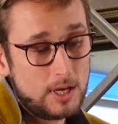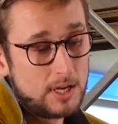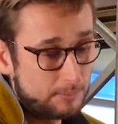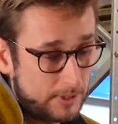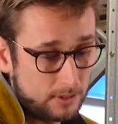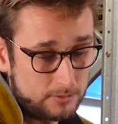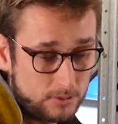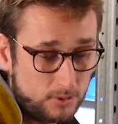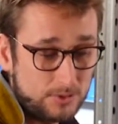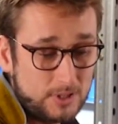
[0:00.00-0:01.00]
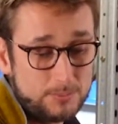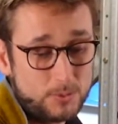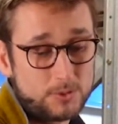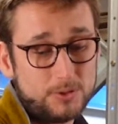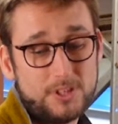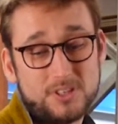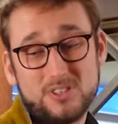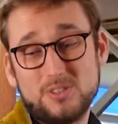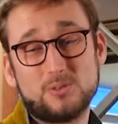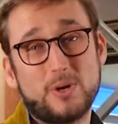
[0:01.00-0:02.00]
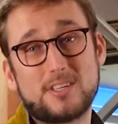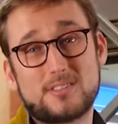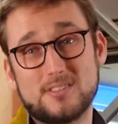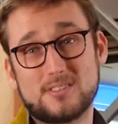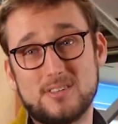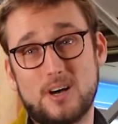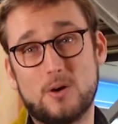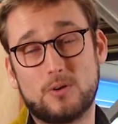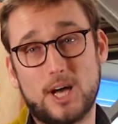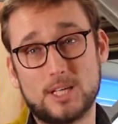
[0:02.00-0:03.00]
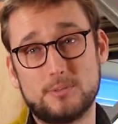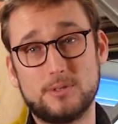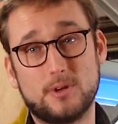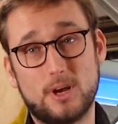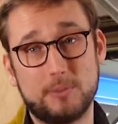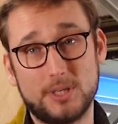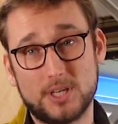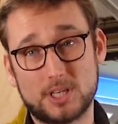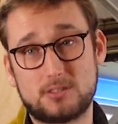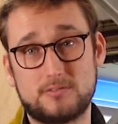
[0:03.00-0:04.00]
But of course, a more traditional Western style rasp is going to be just